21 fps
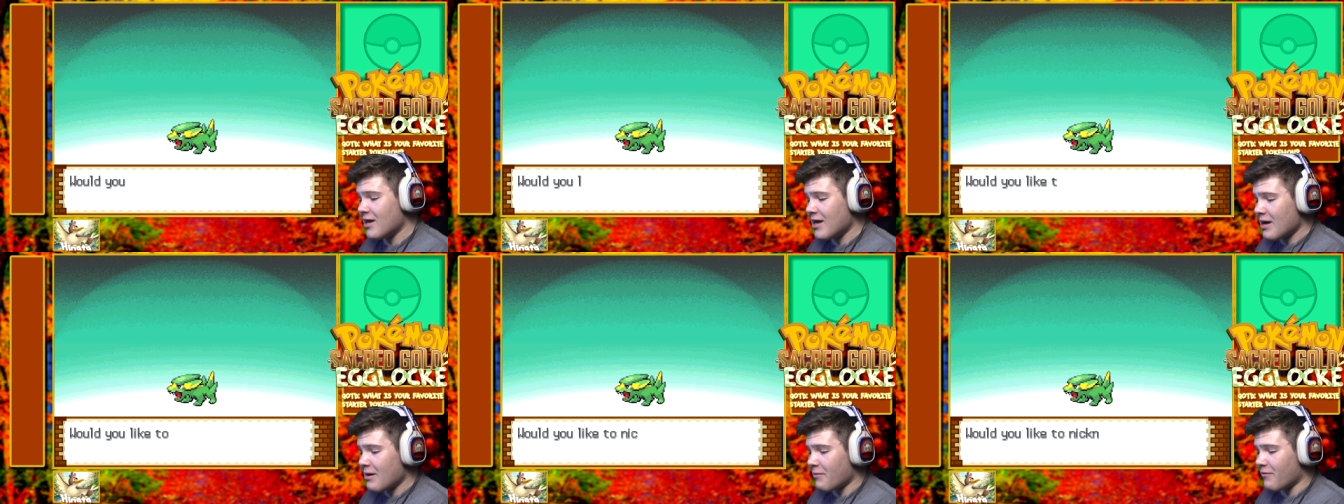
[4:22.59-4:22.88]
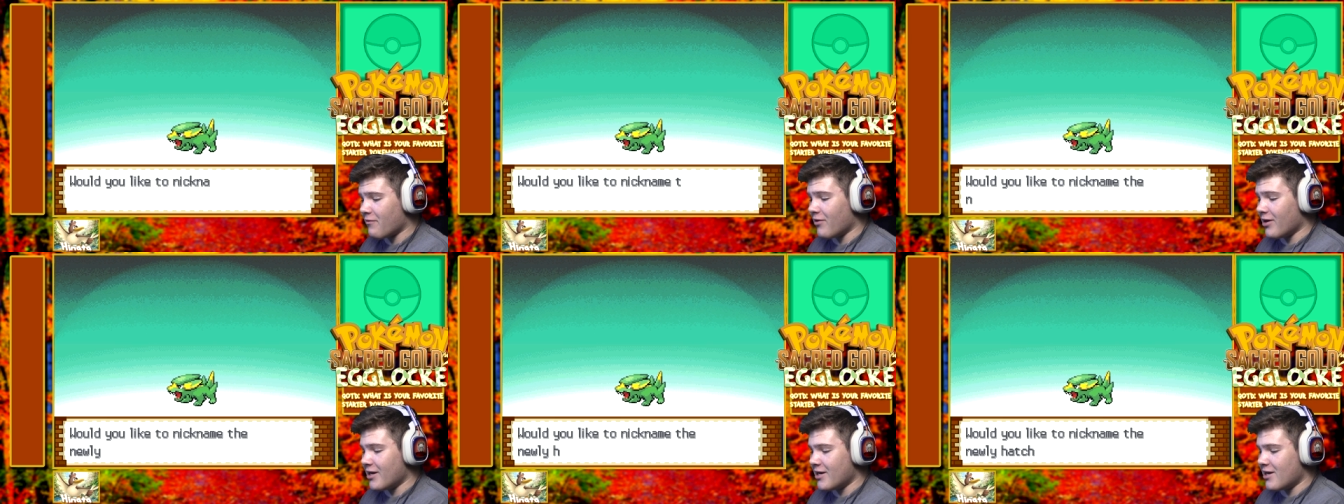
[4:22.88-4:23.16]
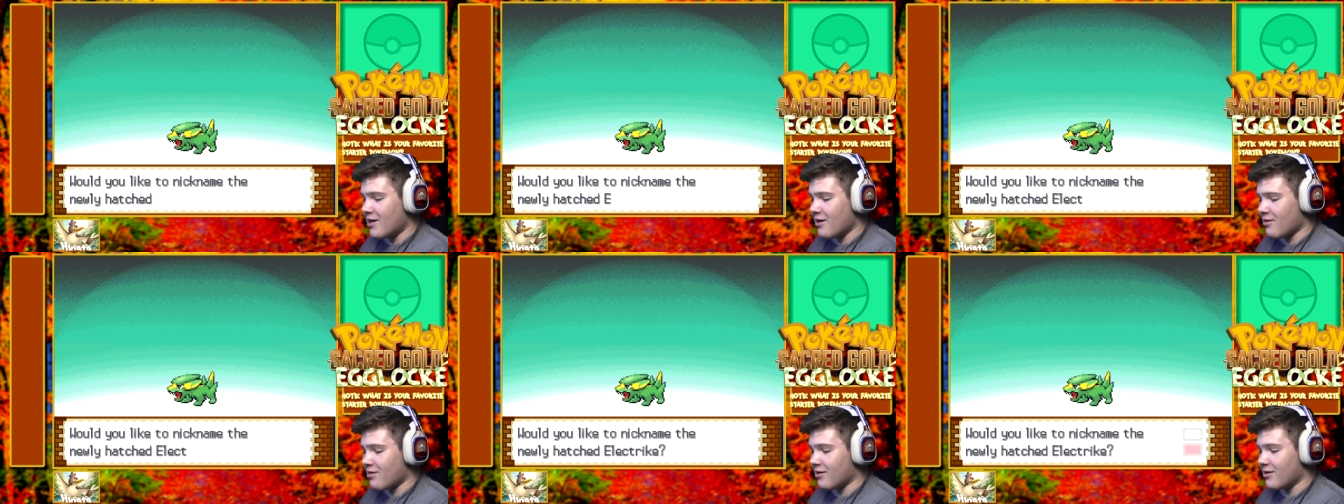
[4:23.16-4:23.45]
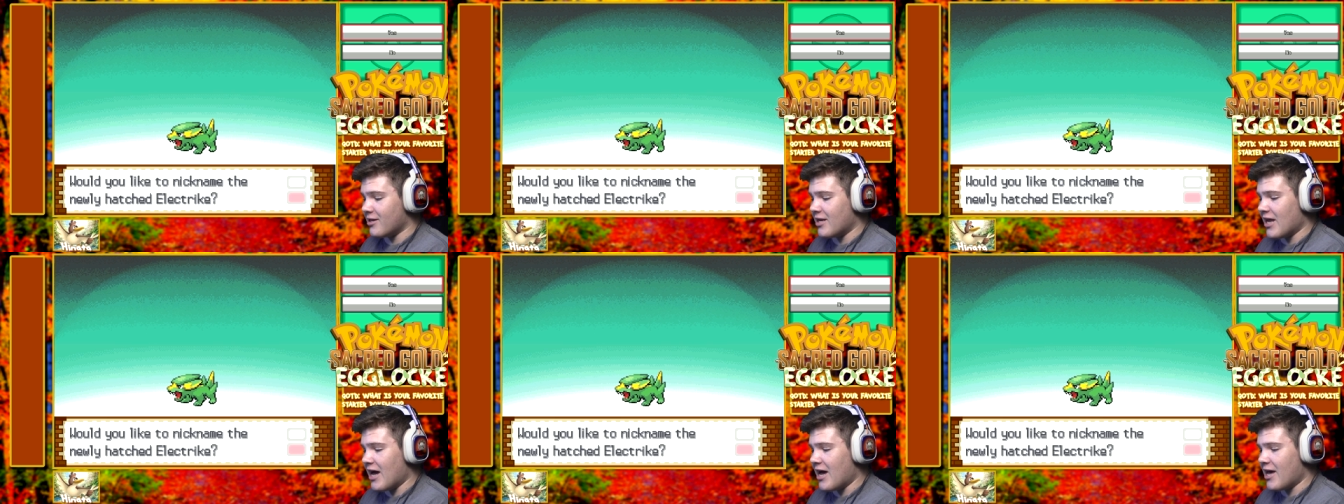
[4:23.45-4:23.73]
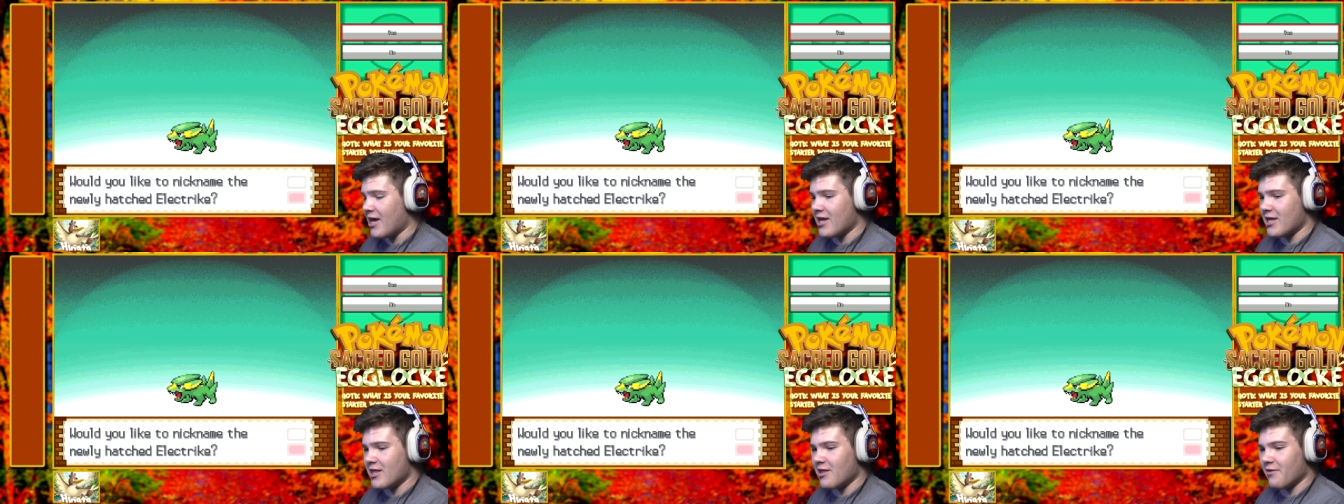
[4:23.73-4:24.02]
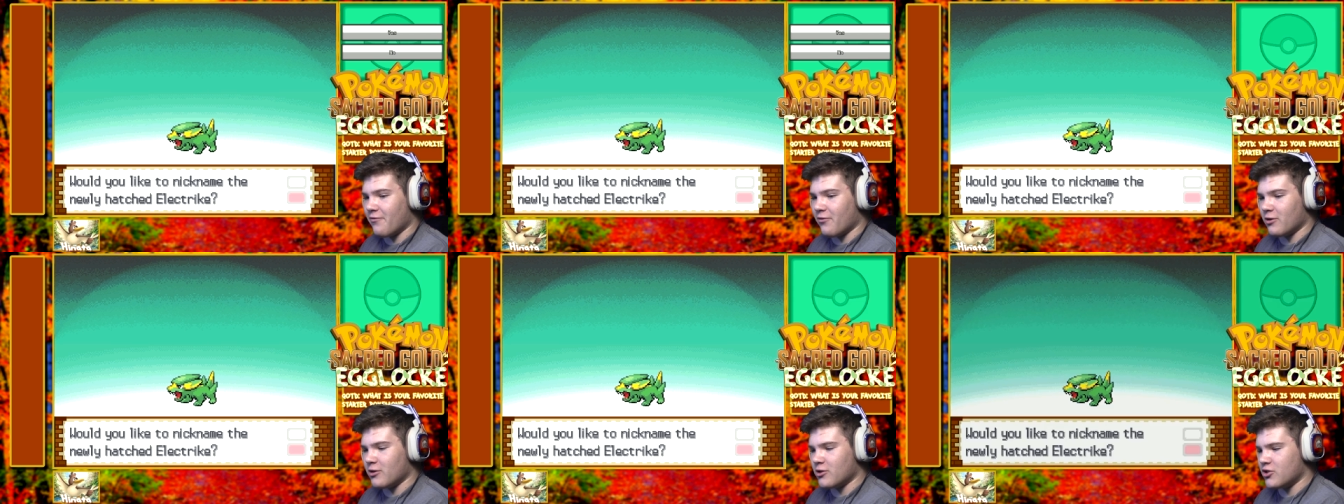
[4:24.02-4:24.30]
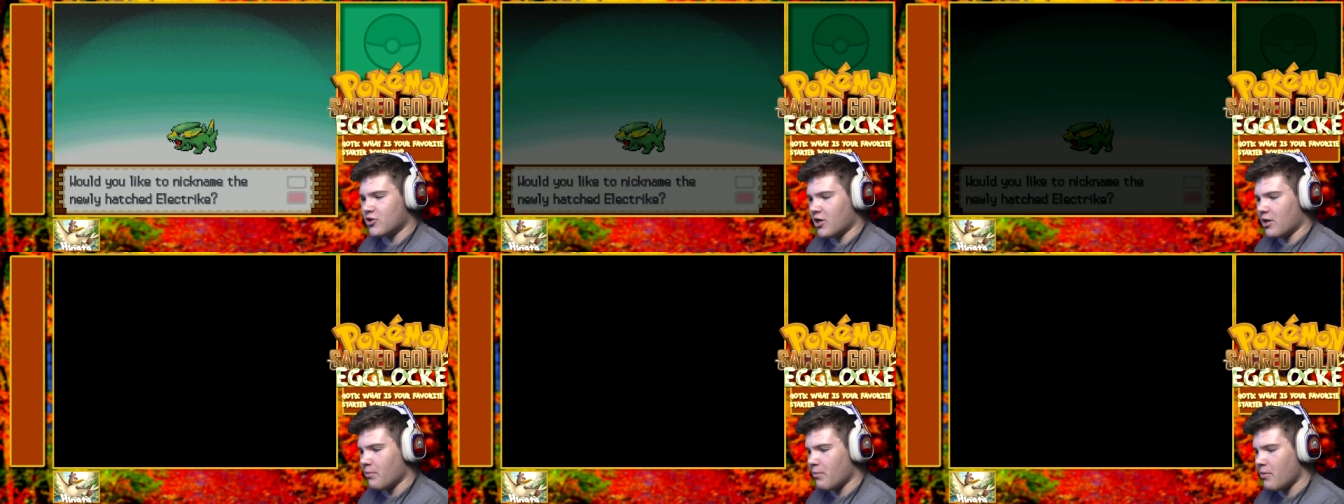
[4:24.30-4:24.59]
Provided he doesn't die in the
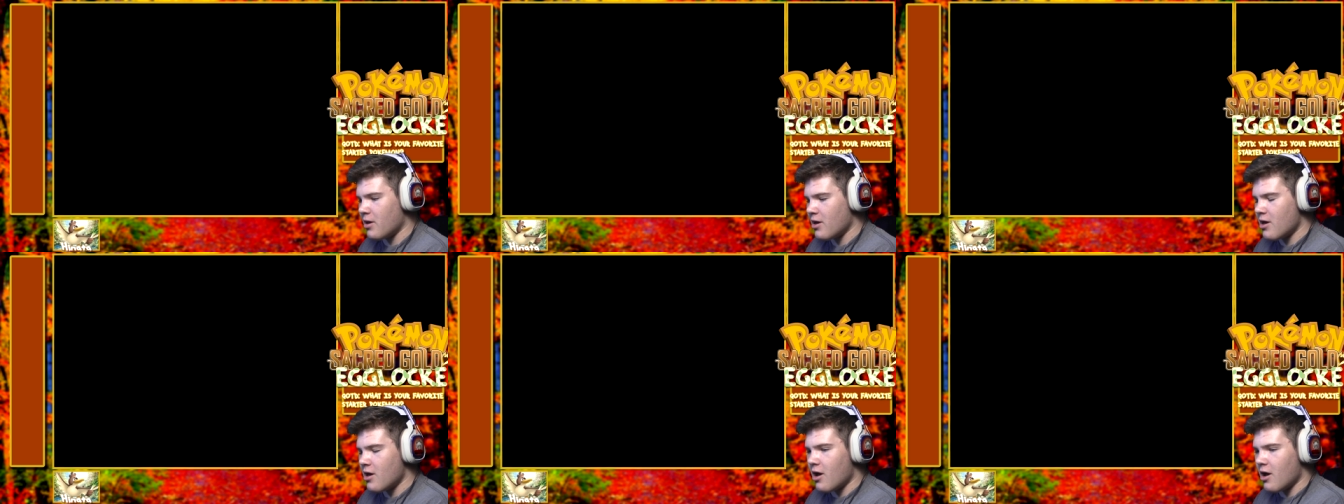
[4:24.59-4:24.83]
first gym.